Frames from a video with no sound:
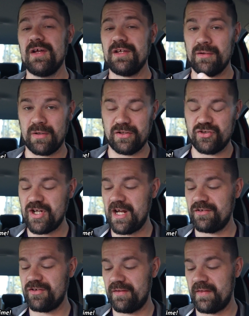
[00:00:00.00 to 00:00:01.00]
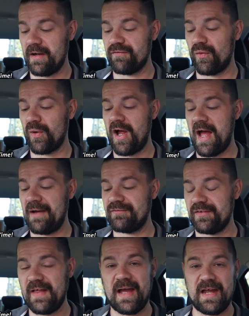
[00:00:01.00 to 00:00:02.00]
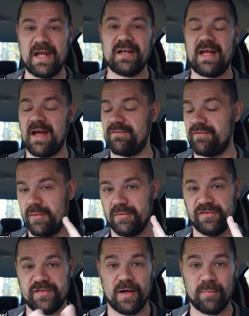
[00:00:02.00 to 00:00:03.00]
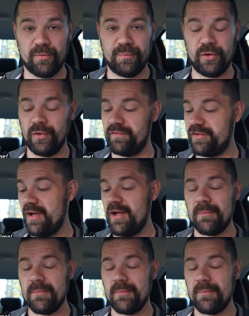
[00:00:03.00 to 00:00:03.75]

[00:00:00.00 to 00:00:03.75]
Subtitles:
you can change it therefore after that and have double moves,